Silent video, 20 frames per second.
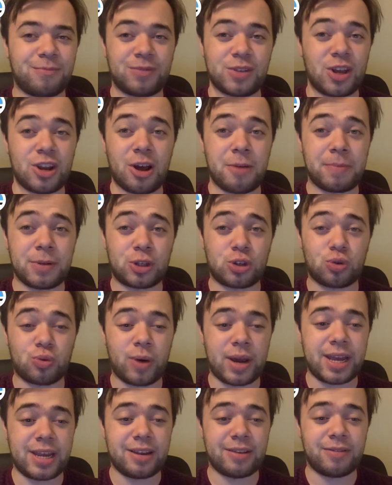you know,
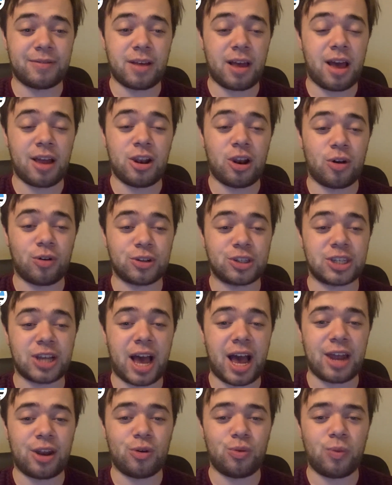between a loss
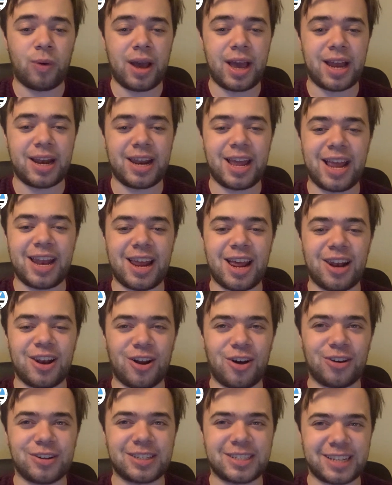and a win in their
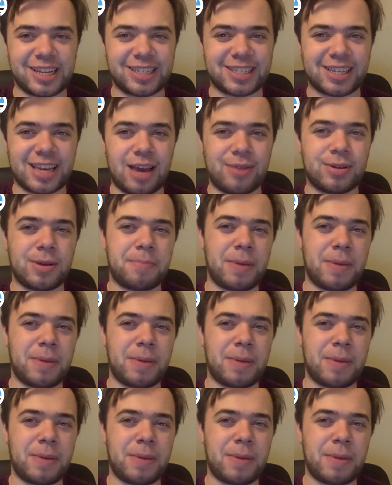last six games,